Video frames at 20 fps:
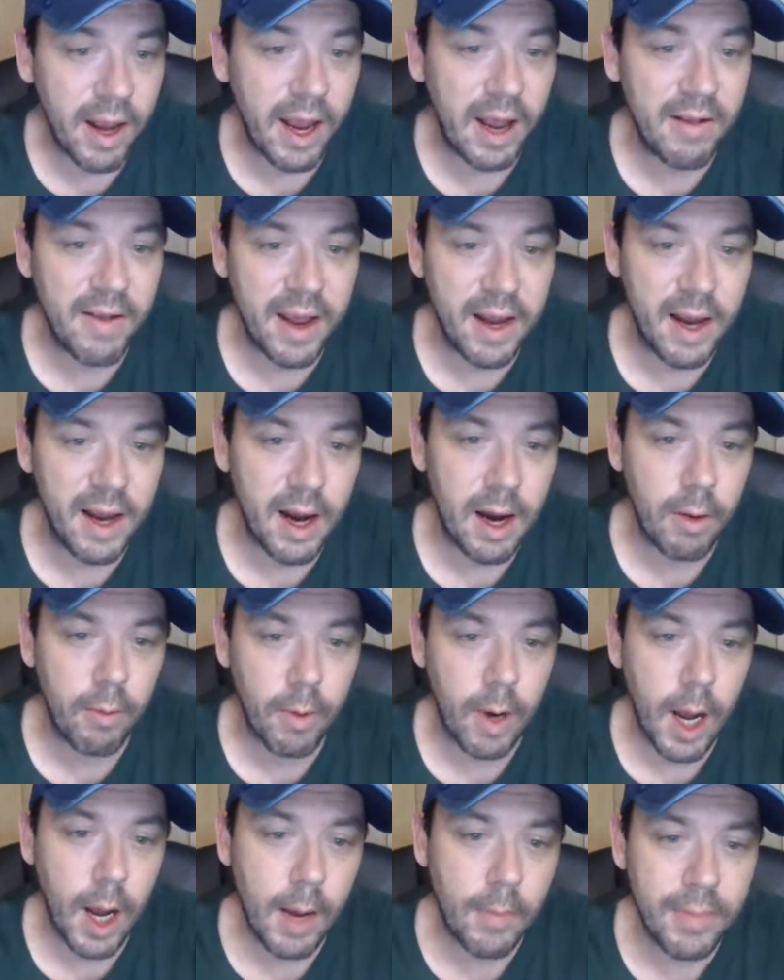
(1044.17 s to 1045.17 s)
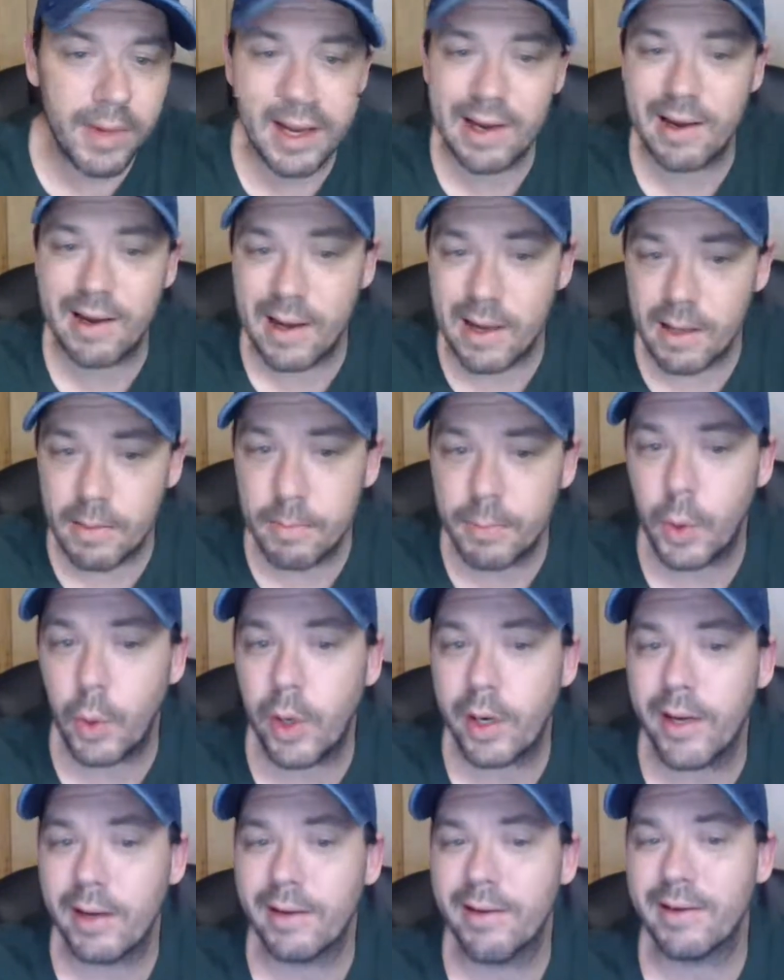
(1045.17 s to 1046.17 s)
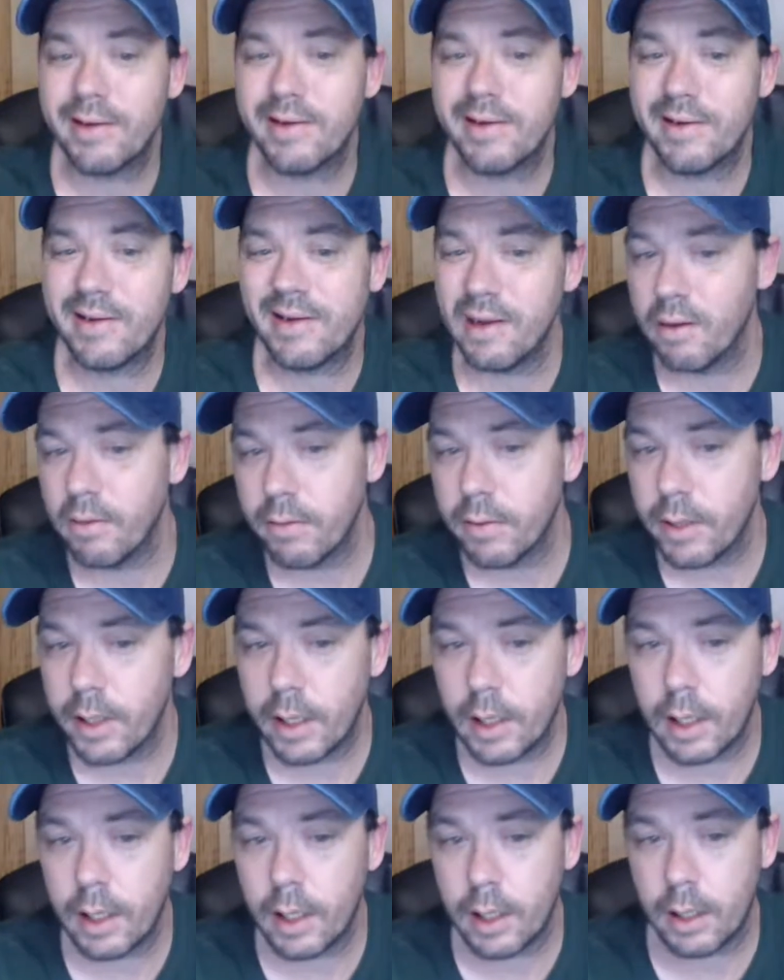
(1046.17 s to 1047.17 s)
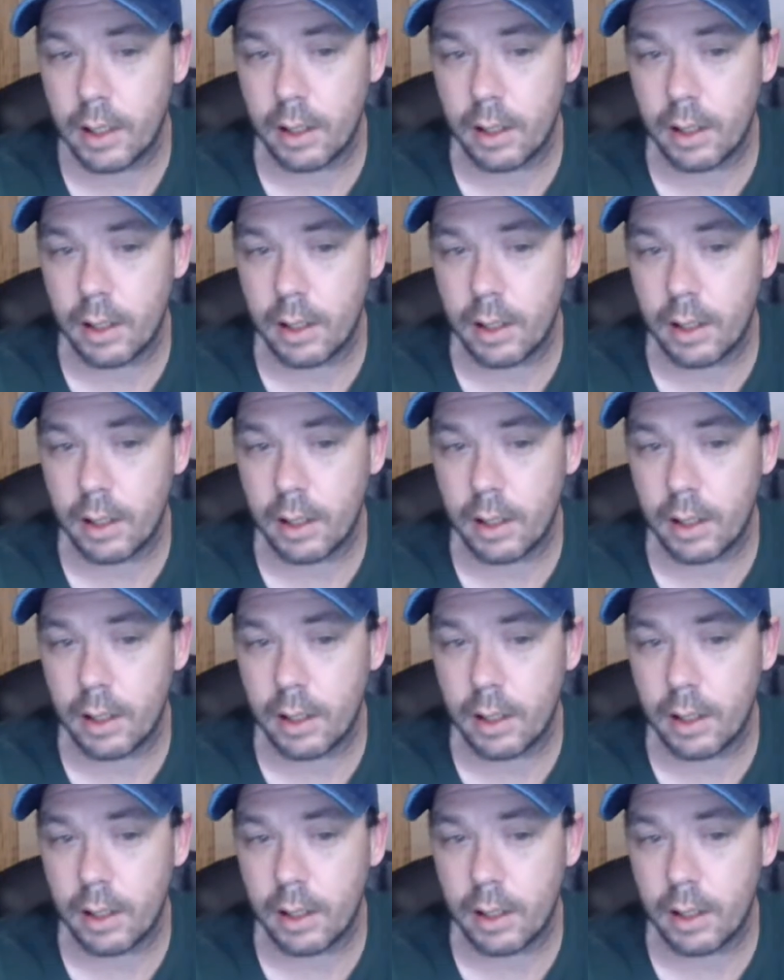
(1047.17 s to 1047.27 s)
and they got robbed at gunpoint to steal their